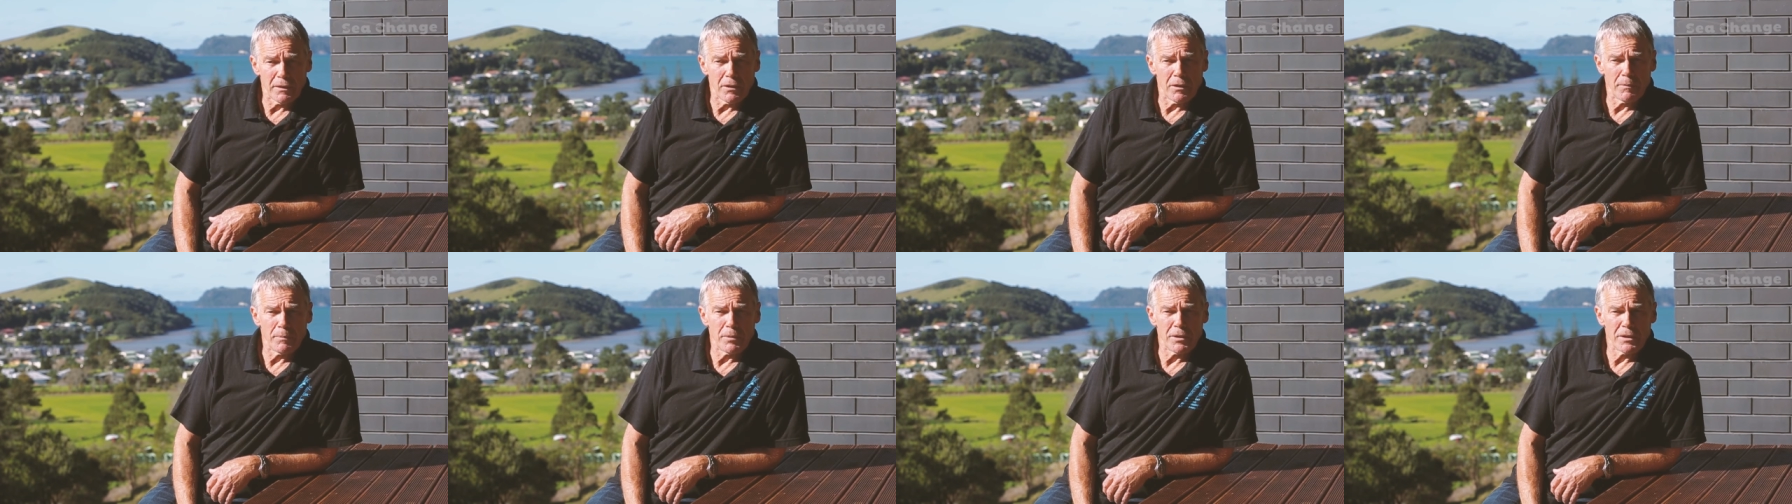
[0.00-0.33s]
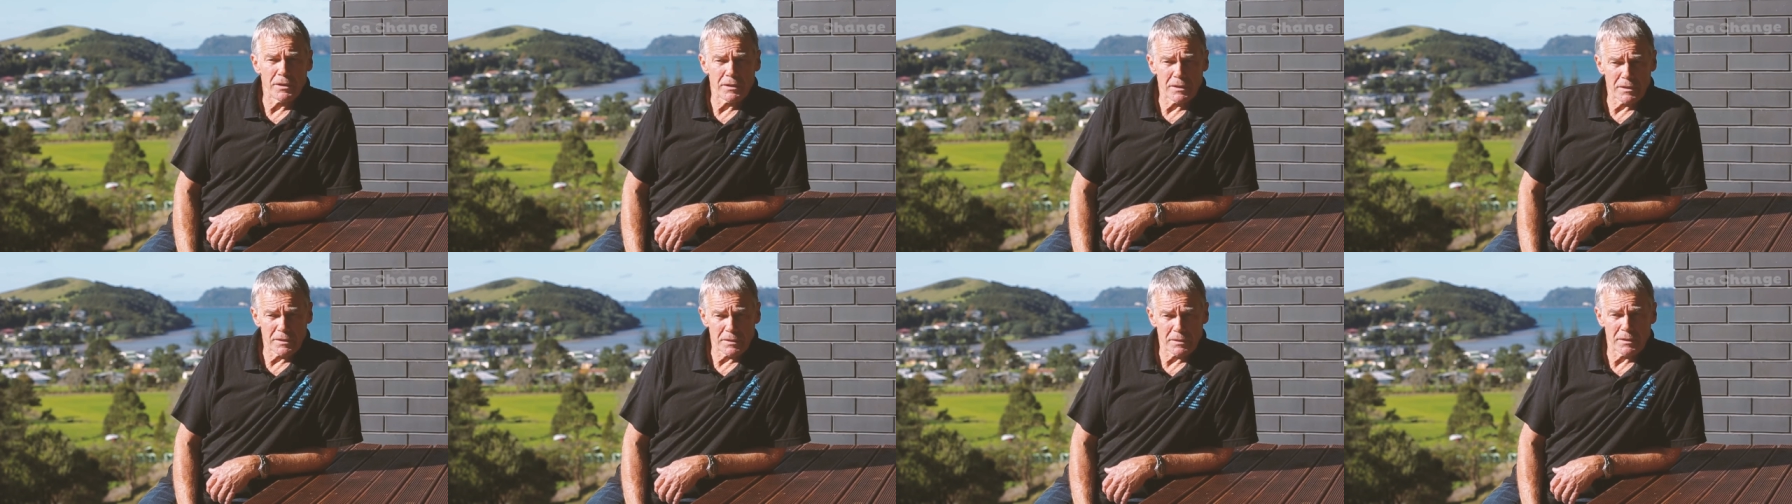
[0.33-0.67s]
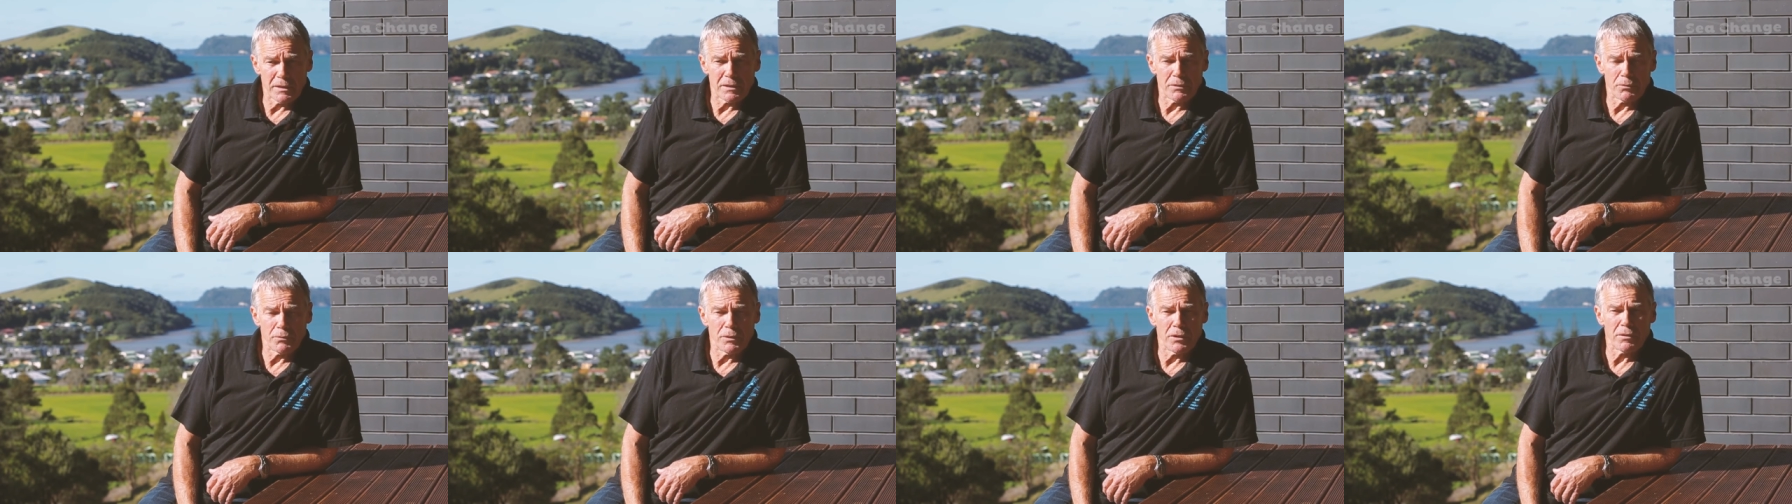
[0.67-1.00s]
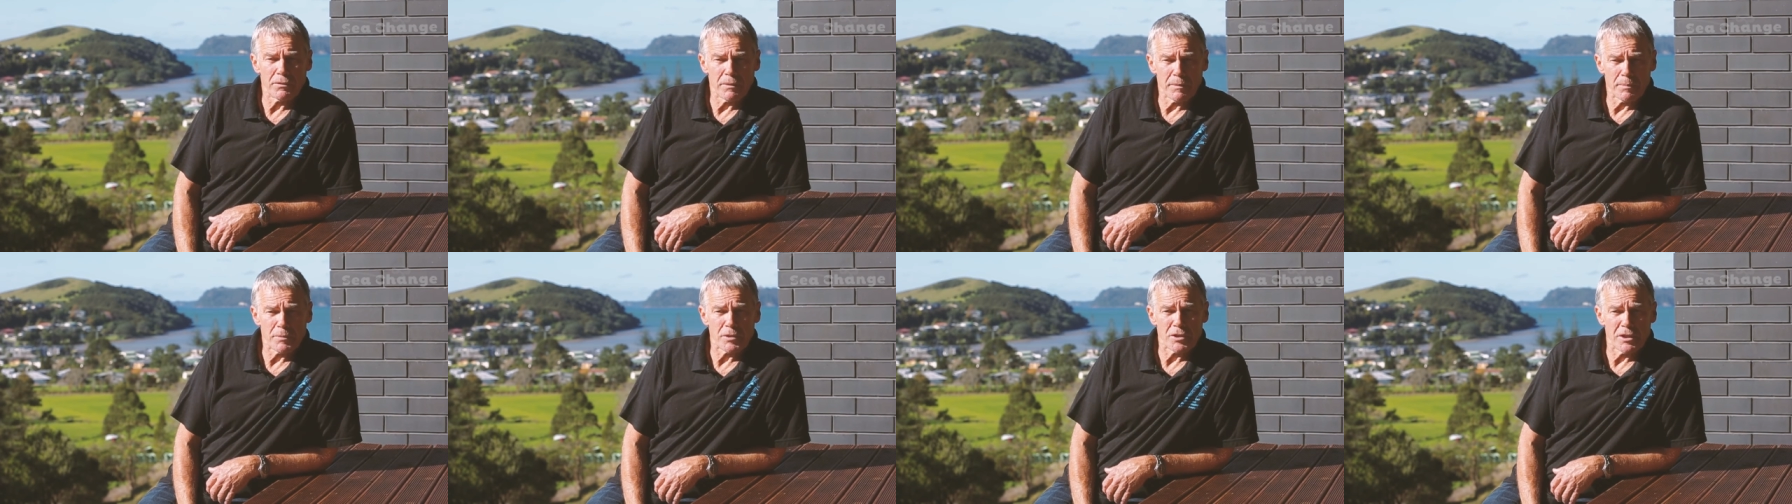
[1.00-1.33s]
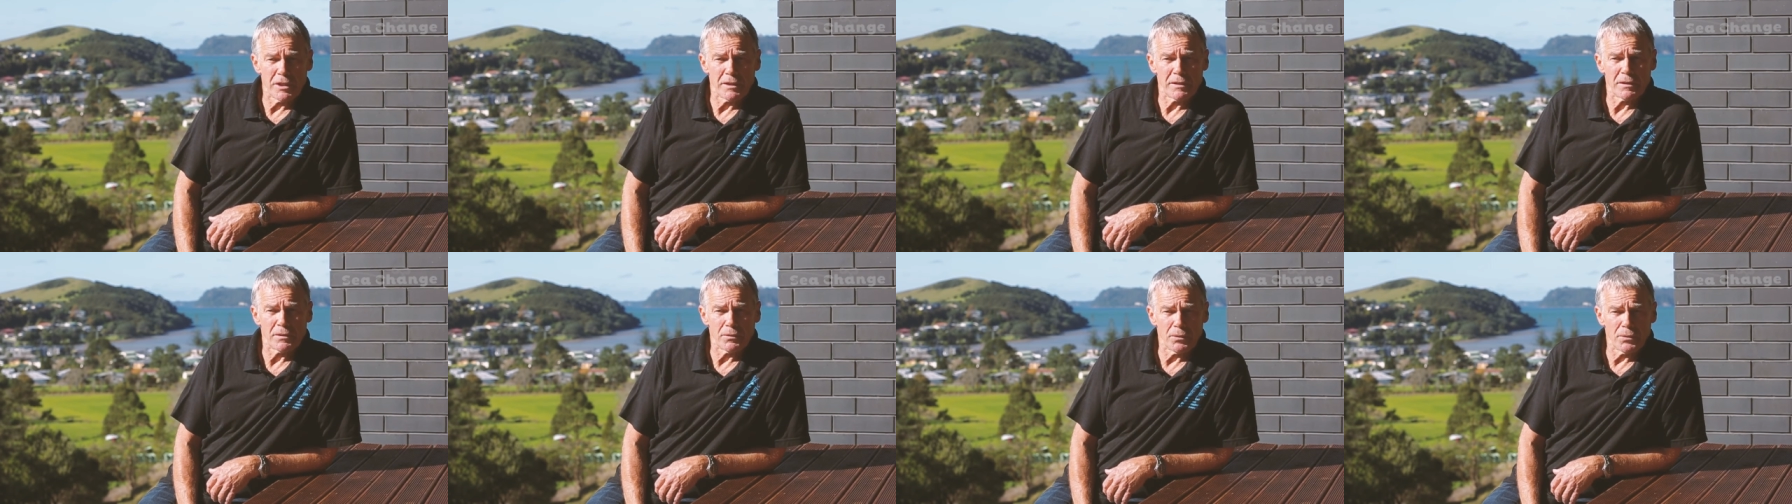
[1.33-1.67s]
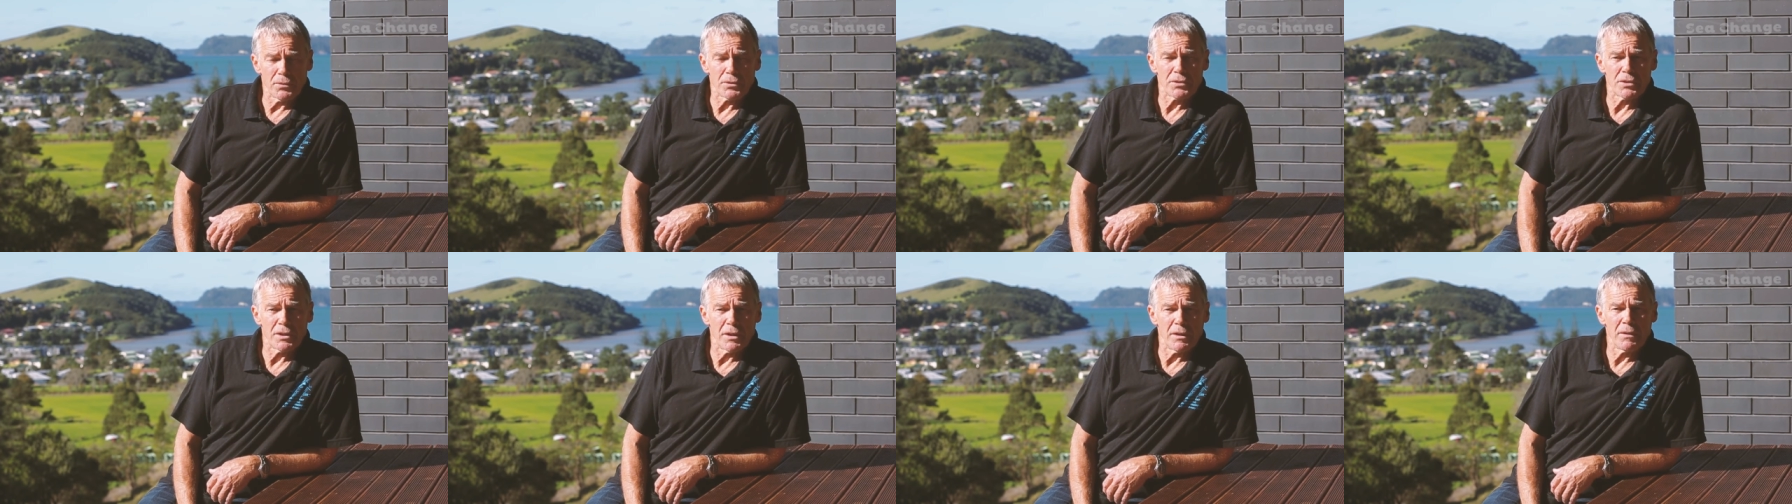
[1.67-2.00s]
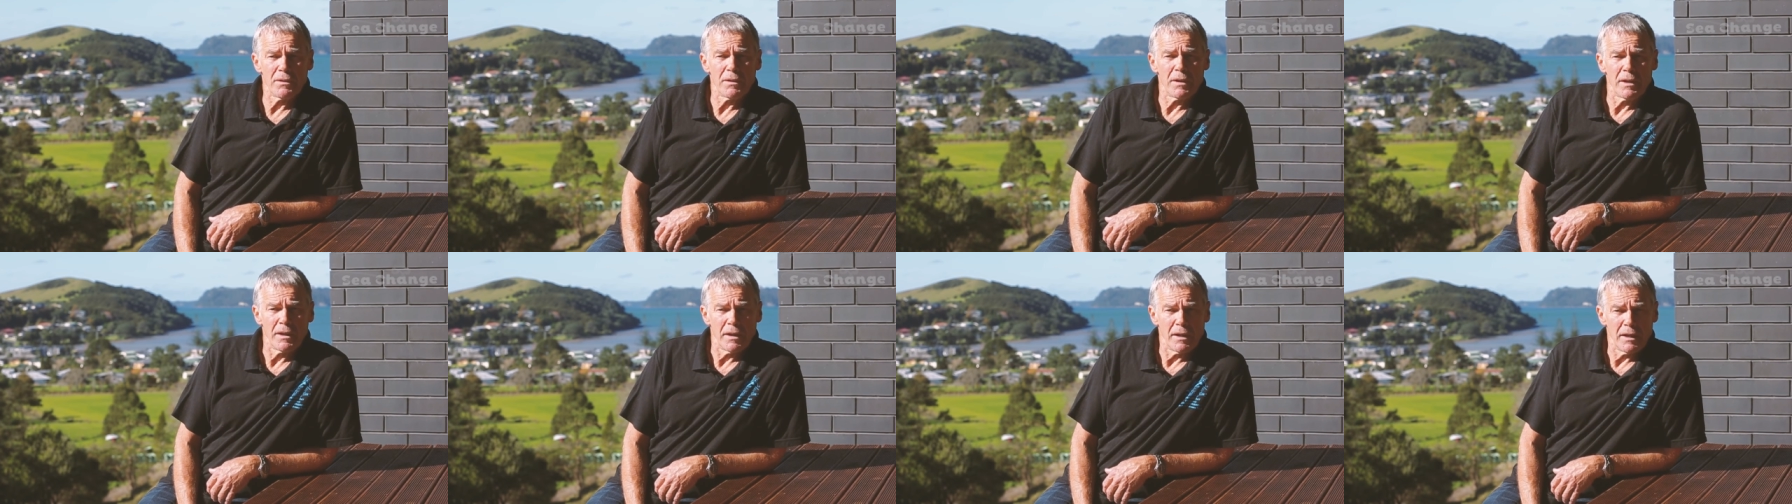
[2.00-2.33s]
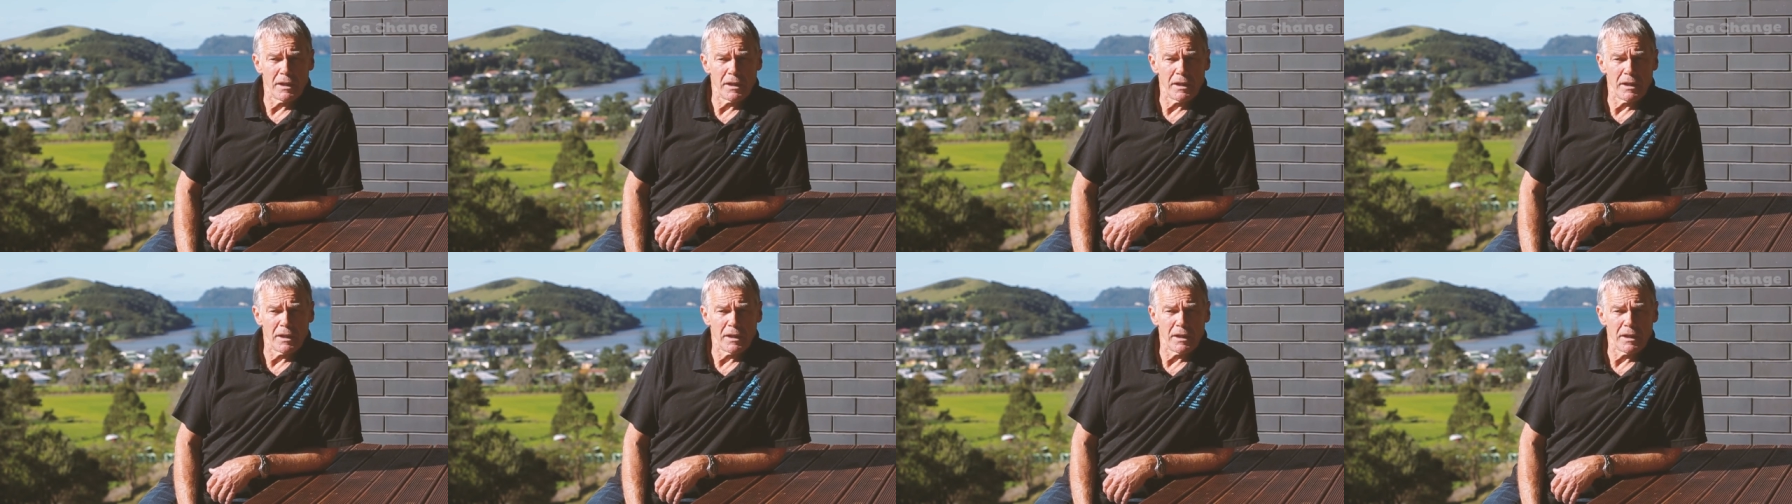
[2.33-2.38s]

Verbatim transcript: lobby is, is well represented also,